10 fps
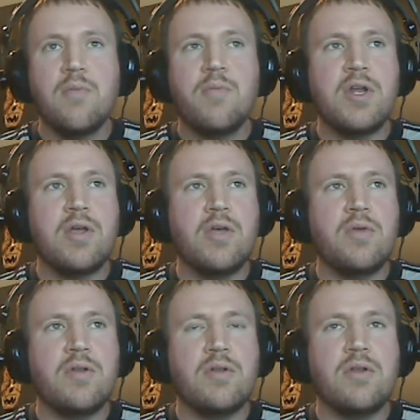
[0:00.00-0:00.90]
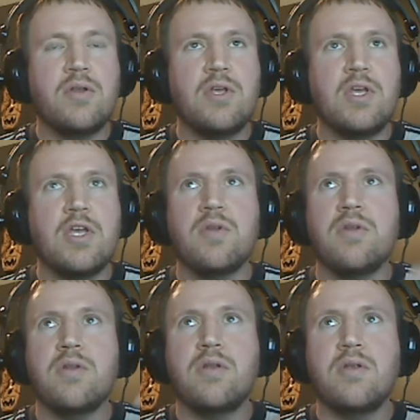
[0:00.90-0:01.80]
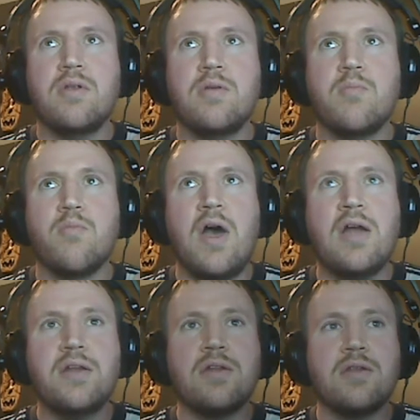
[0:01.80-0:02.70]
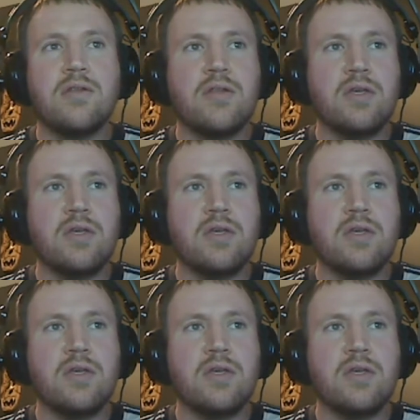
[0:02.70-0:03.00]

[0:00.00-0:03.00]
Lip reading: But it would broaden